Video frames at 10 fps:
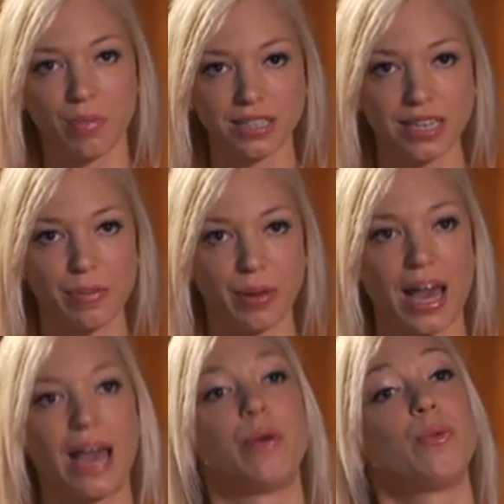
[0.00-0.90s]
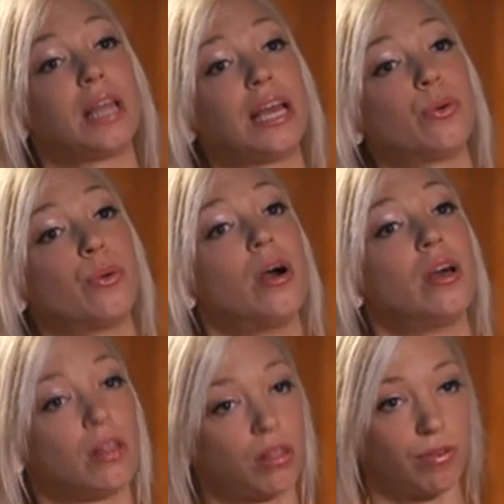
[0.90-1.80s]
plus EPA will equal
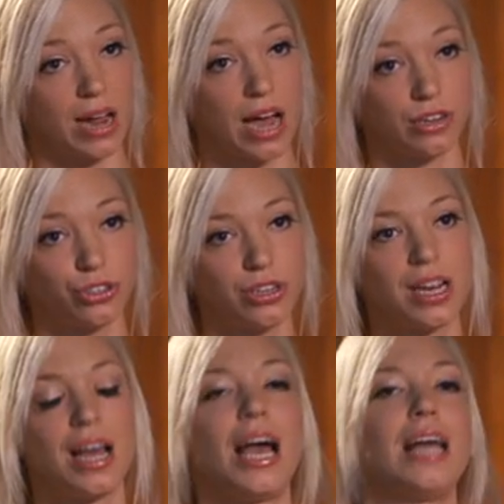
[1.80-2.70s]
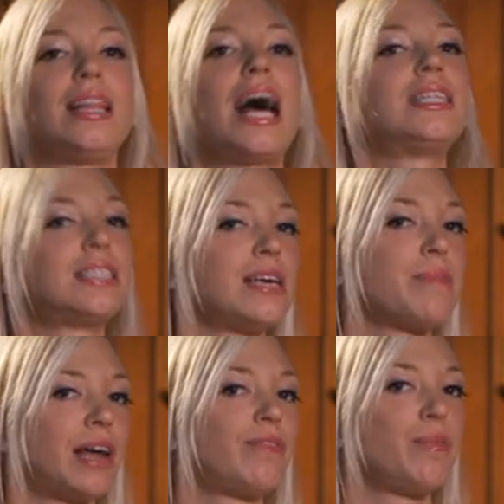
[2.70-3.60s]
300, and that's the
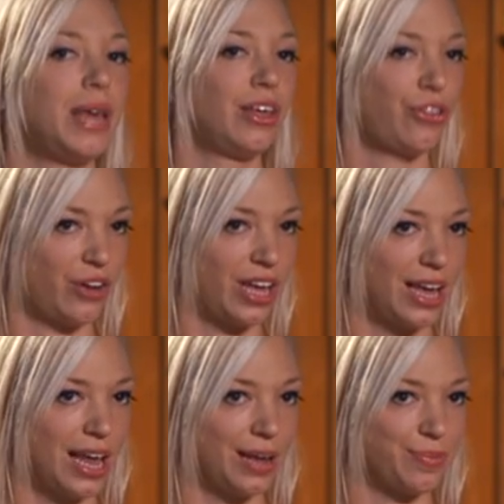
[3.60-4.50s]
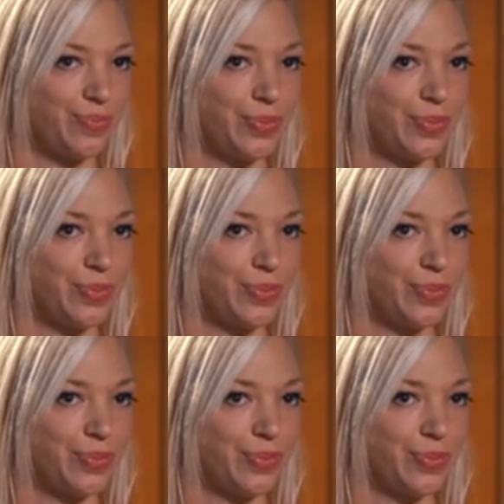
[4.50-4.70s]
amount of omega-3 you're getting.